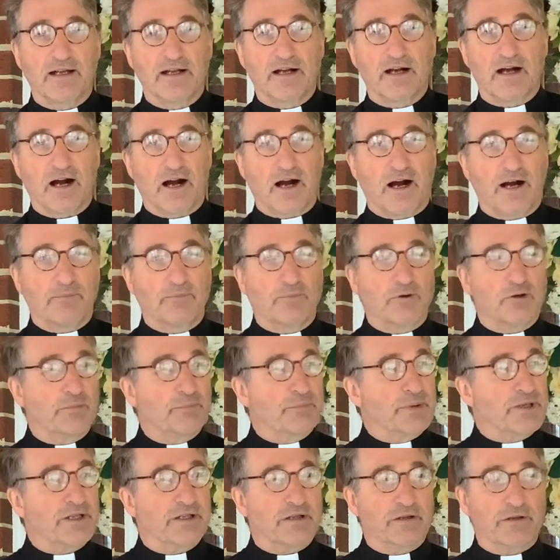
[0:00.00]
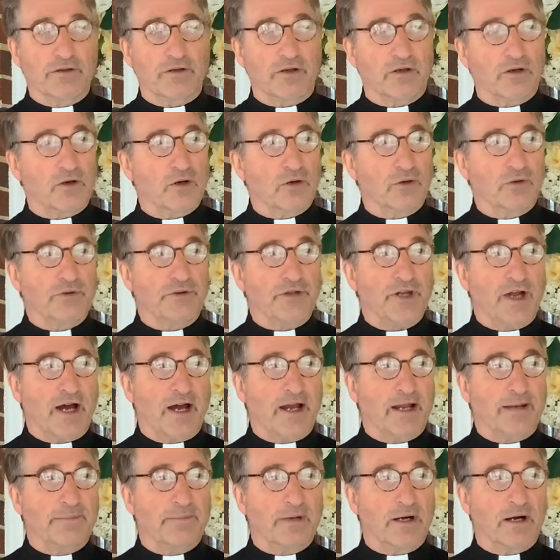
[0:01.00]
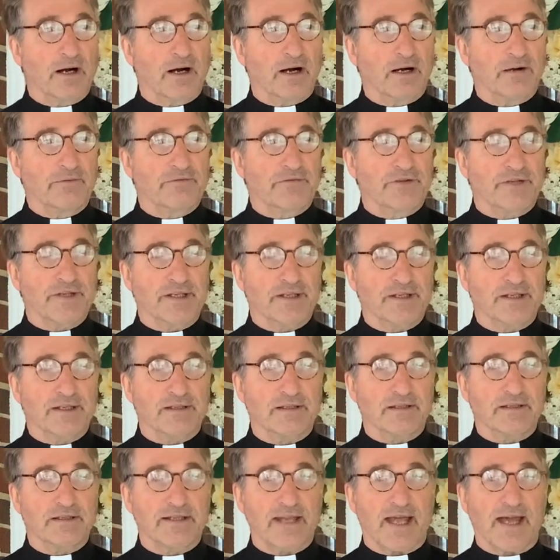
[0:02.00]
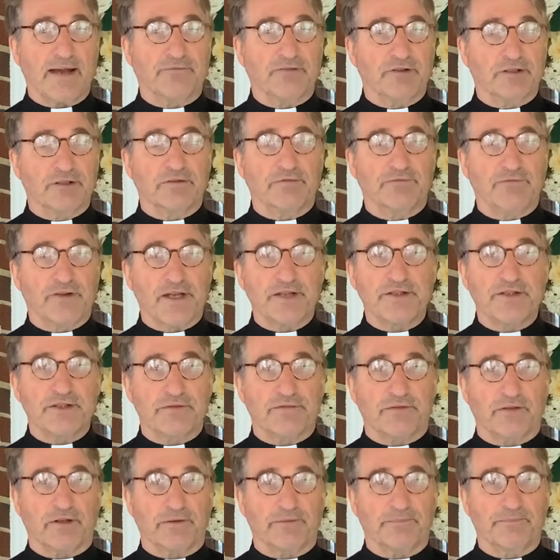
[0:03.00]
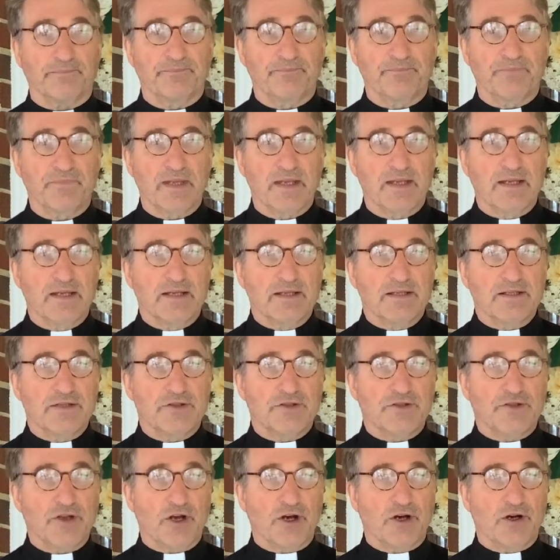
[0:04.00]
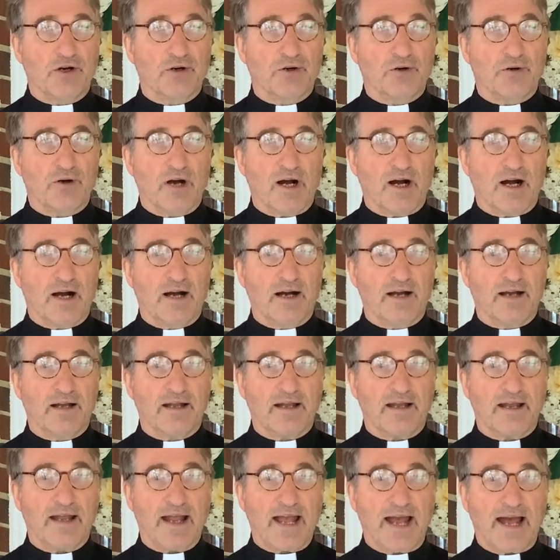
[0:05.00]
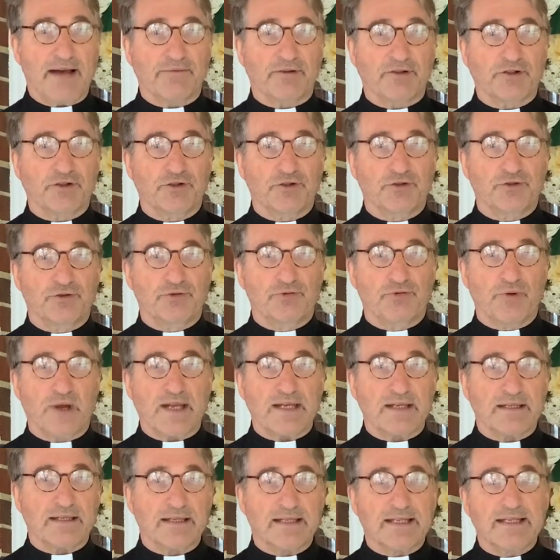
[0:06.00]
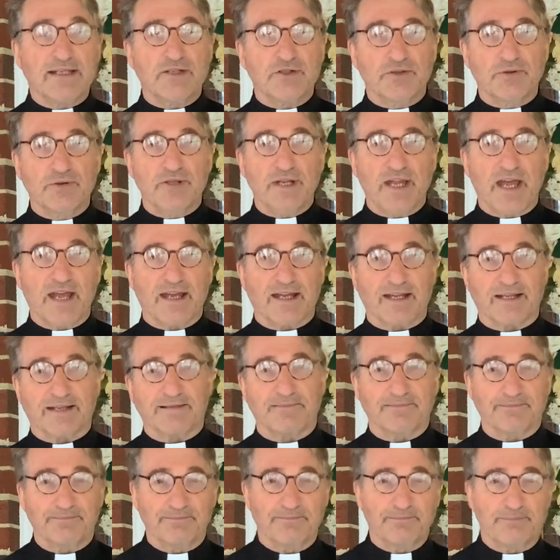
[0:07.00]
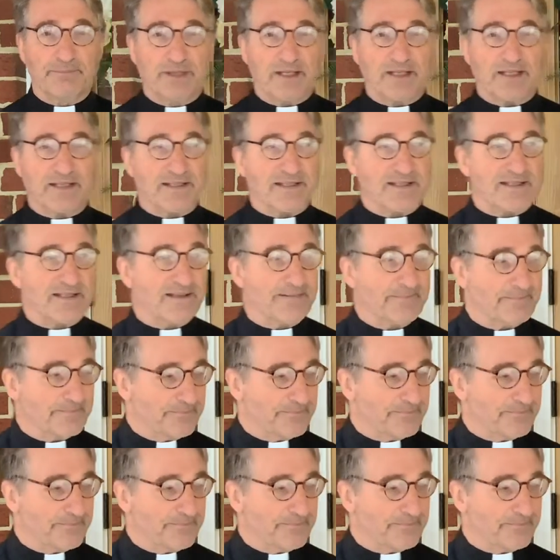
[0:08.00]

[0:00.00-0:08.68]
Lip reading: We'll be there the whole time of the Daffodil Festival. So have a great Easter day. Peace.